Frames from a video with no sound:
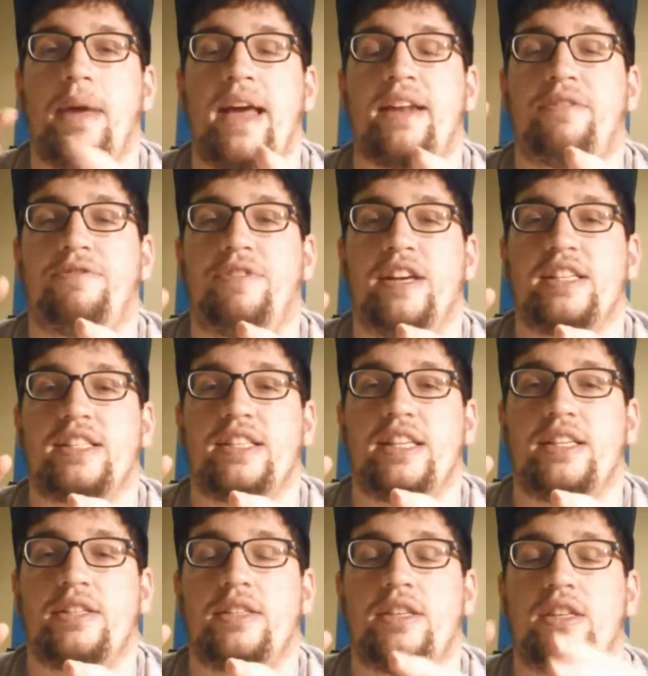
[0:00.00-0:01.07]
manifests
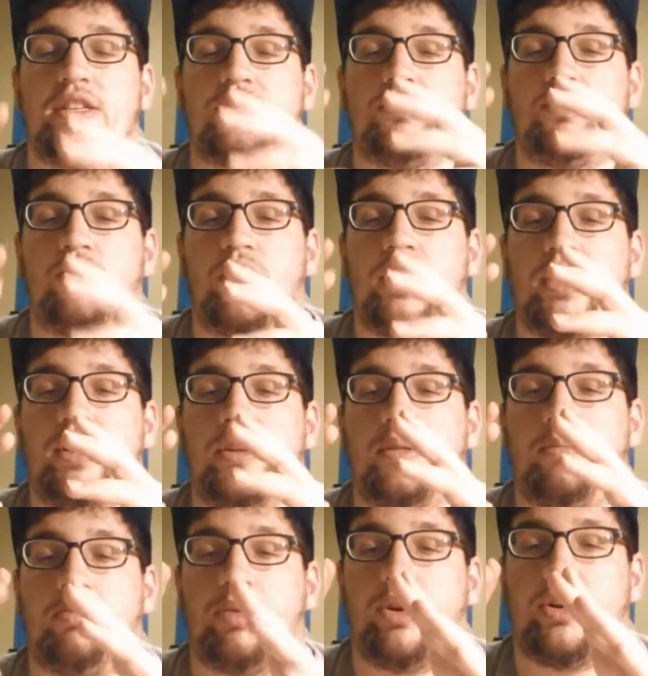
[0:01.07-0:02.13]
into this
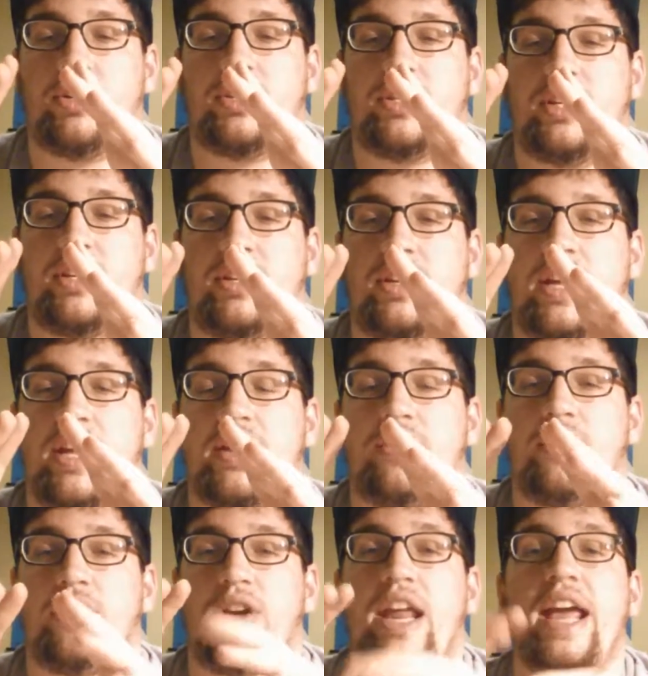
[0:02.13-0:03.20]
one person,
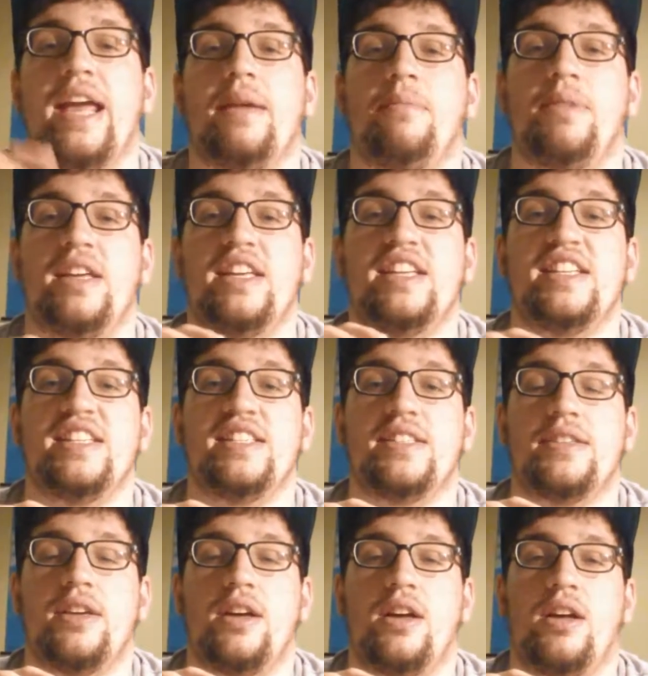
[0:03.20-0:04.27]
and her name
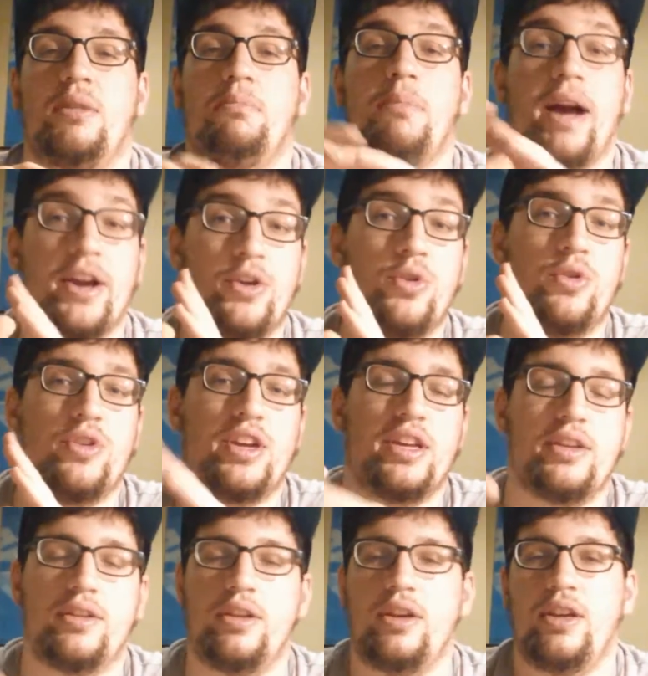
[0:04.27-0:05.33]
is
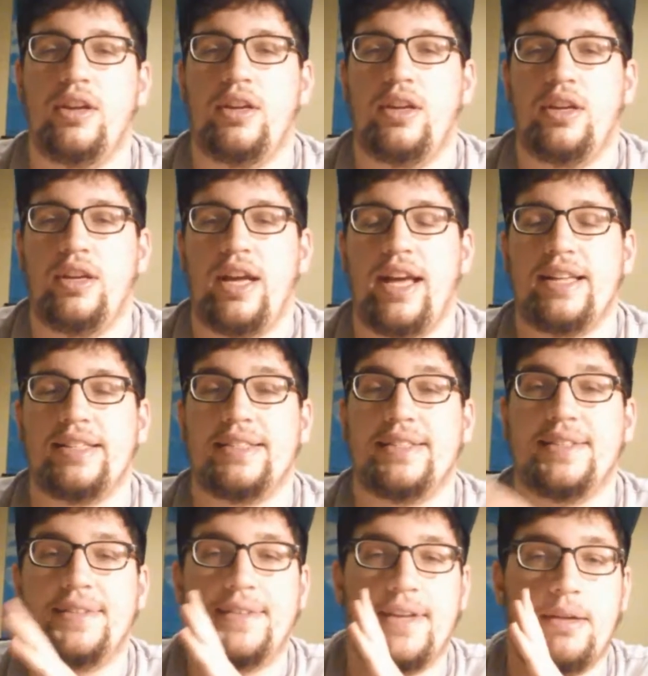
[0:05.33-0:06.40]
Mayuri. Hence
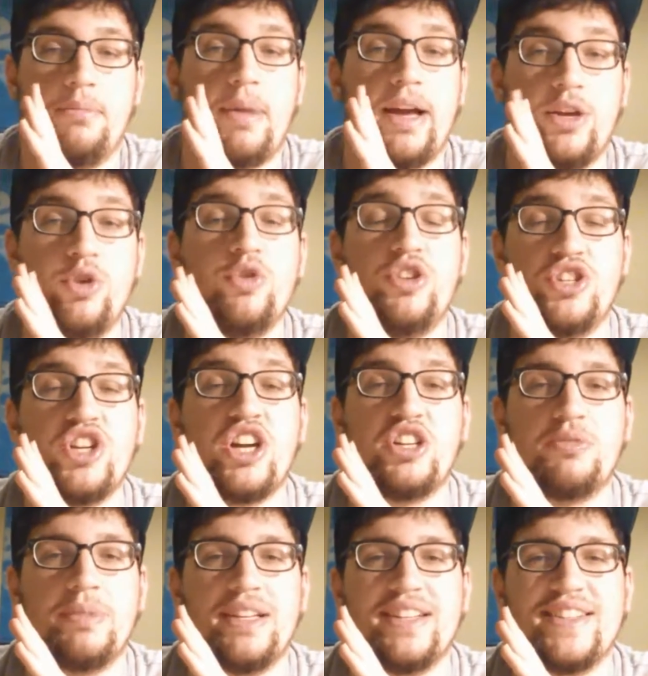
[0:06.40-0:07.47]
the name Mayuri
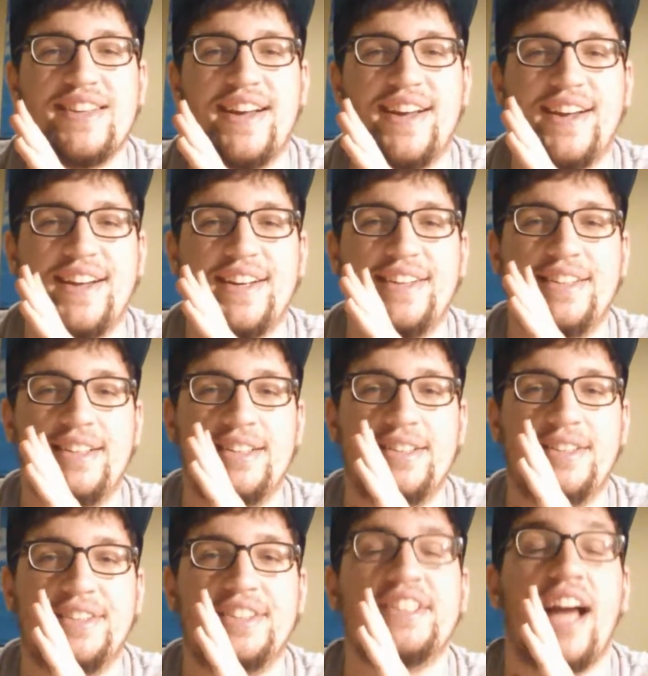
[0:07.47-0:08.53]
Judgment on
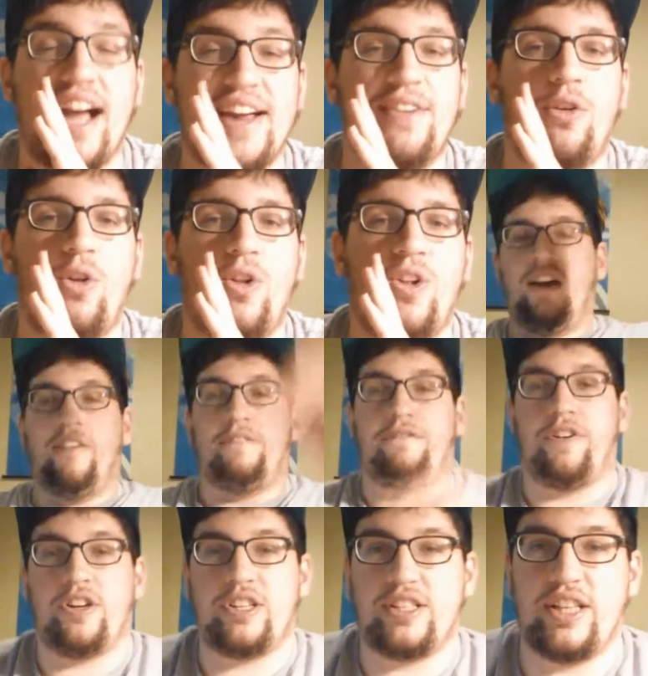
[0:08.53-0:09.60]
the title.
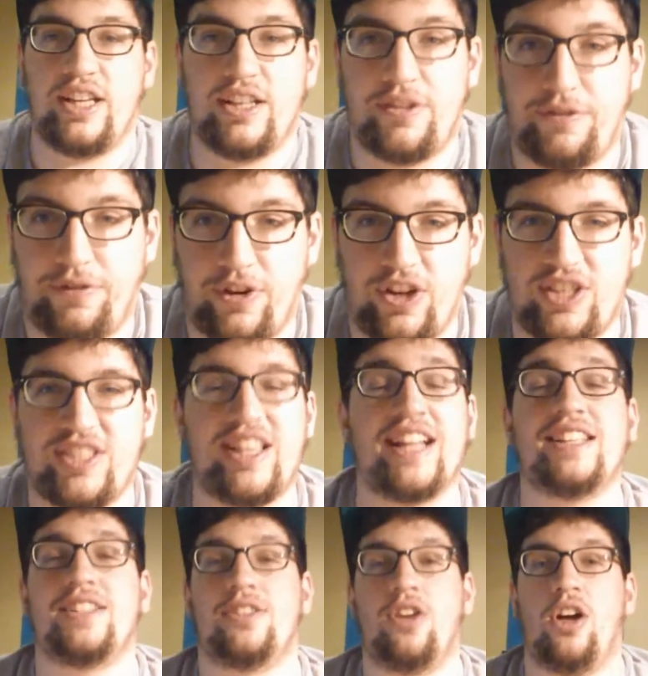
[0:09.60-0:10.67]
First things first,
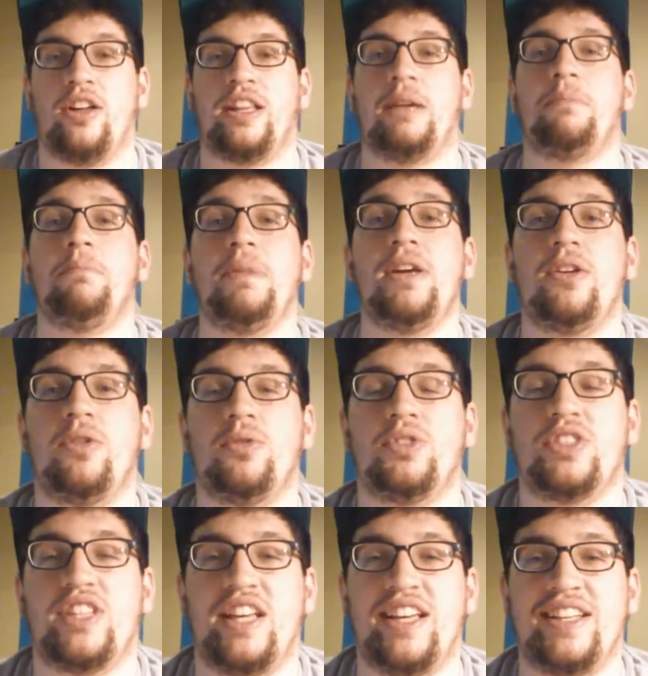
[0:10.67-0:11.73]
that song that Miku
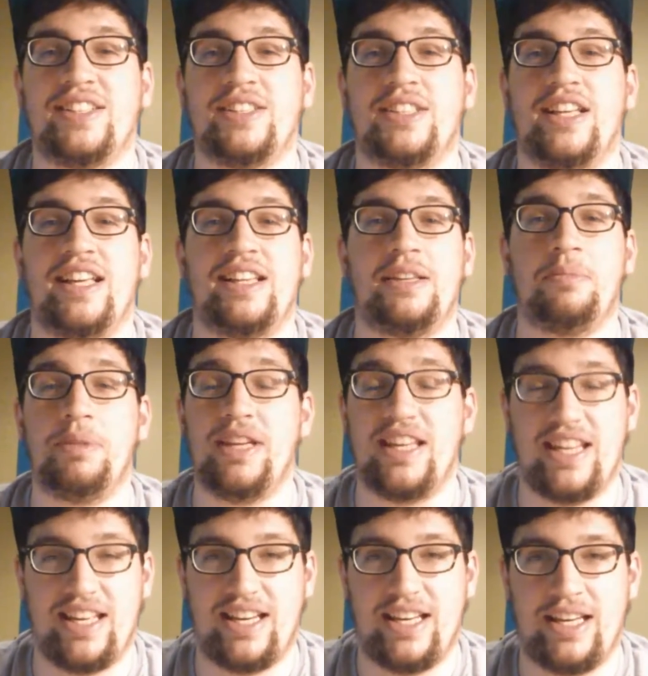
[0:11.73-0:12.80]
sings in the
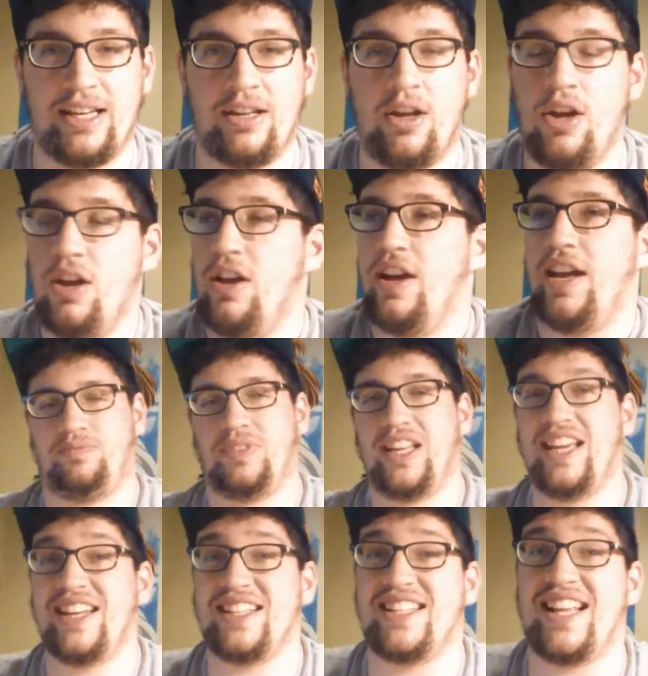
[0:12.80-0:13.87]
beginning,
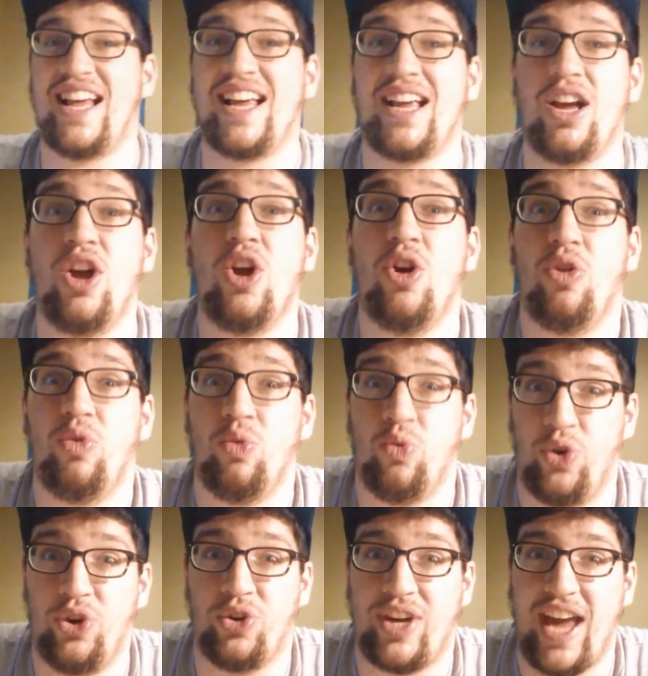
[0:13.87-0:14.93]
it is, like, real